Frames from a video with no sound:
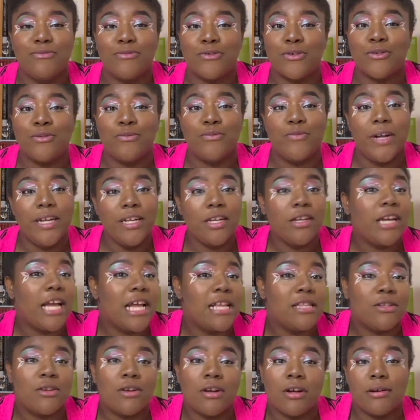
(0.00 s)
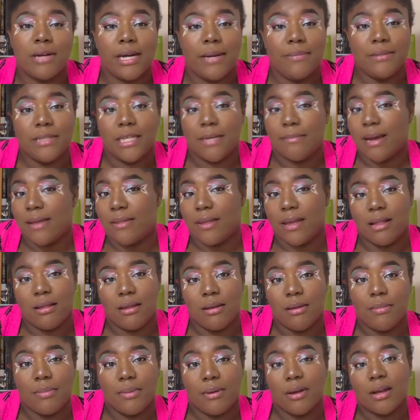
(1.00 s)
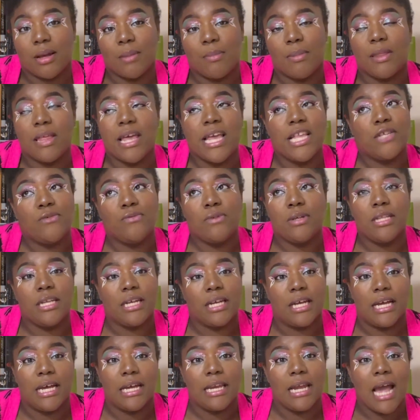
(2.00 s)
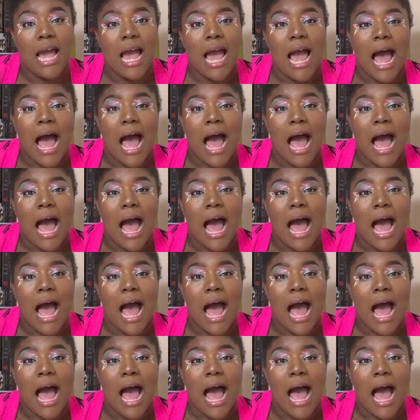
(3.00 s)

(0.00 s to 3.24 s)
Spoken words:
Ren gets corrupted by the end of the book, but it's really good.